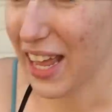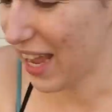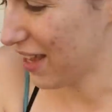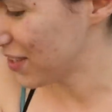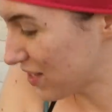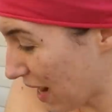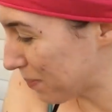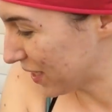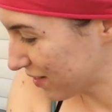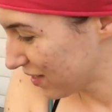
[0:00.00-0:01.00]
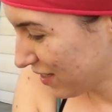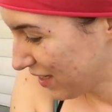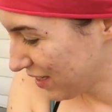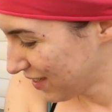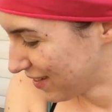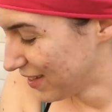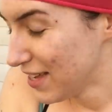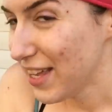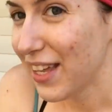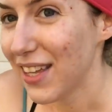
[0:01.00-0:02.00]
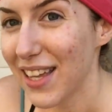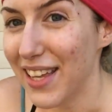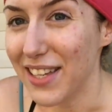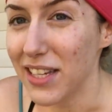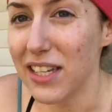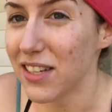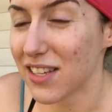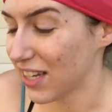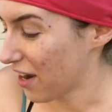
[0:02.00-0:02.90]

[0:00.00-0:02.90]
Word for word: and stop it. He, he doesn't